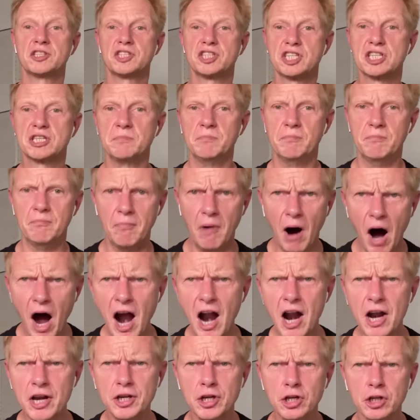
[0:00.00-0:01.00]

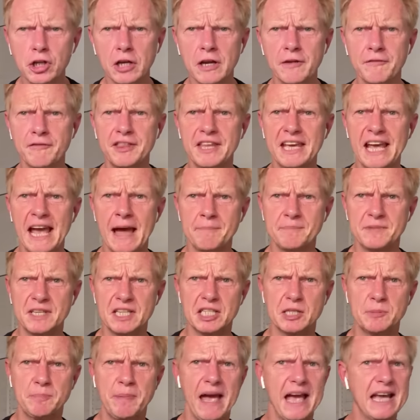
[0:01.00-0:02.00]
Smart, you're looking for the
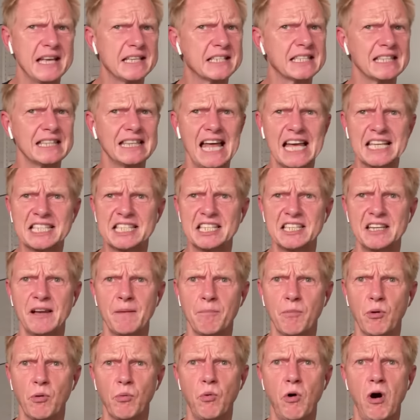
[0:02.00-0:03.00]
empty space. Lesson
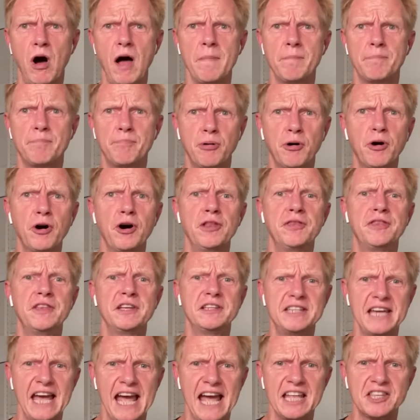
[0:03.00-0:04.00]
number one, put
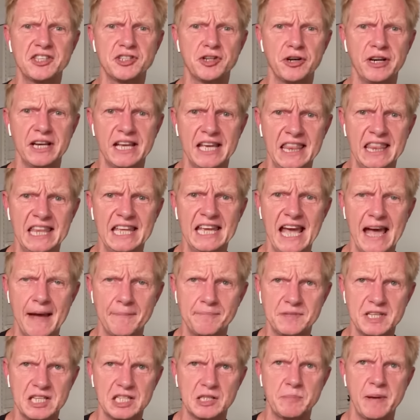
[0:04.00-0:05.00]
the dancer in the
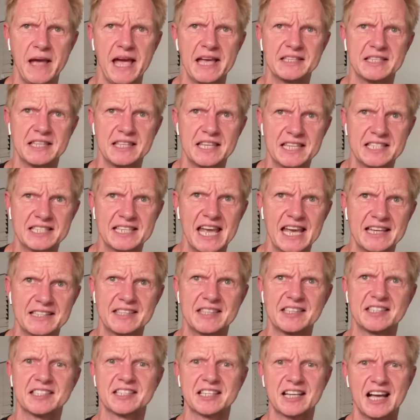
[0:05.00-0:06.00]
empty space. In this
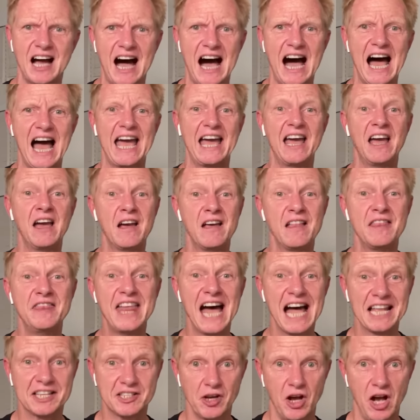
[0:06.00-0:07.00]
case, the sky.
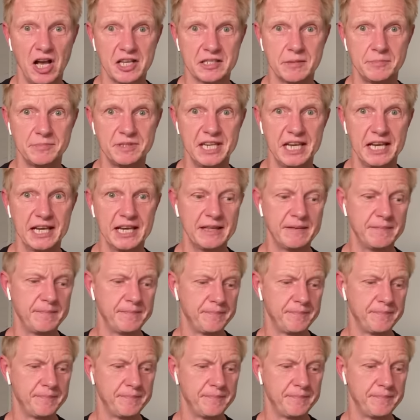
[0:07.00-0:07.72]
That's awesome, Teagan.